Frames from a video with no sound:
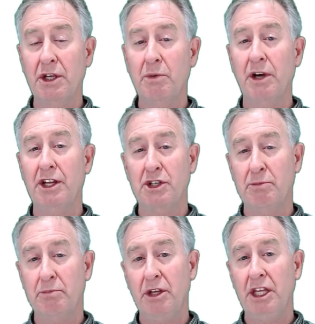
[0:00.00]

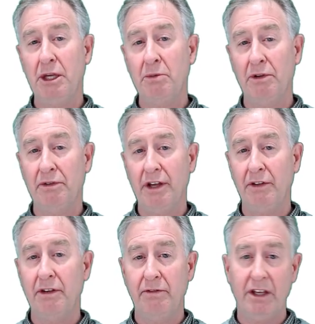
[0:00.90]
equation P equal
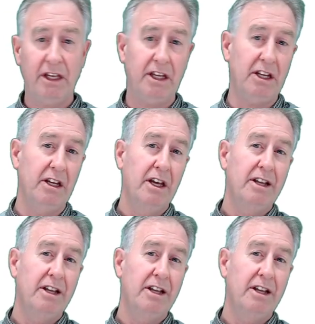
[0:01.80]
delta V